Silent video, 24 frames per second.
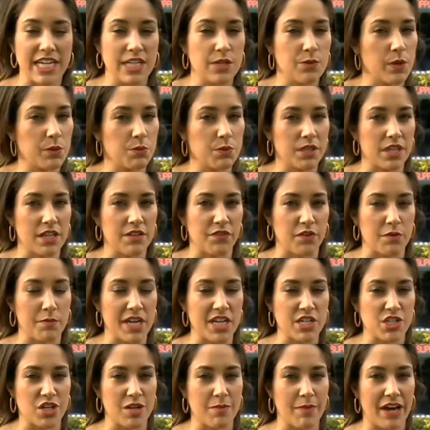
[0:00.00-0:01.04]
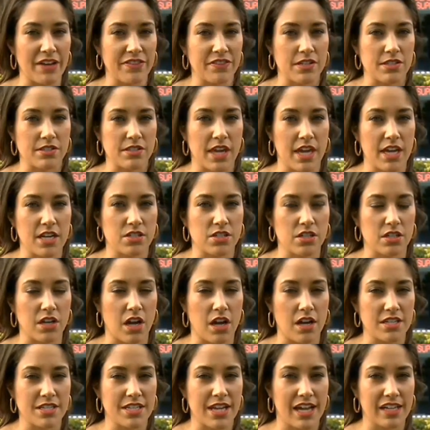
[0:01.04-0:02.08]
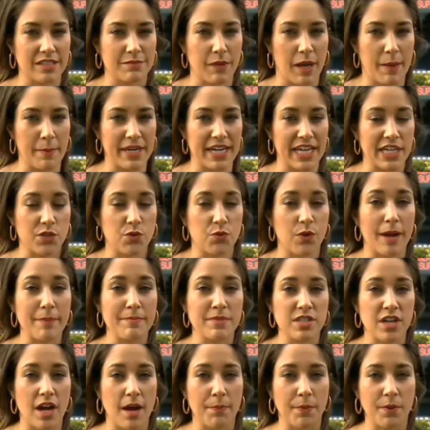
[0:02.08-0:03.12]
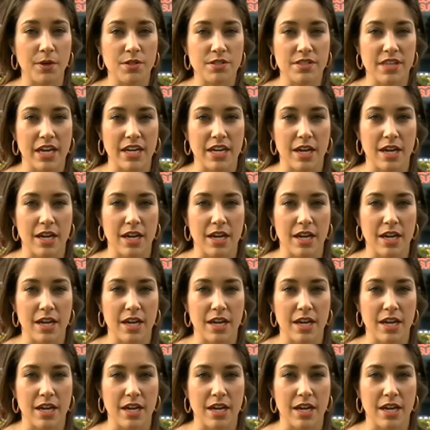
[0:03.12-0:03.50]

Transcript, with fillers: Anyone with information about this case should contact Miami-Dade Crime Stoppers.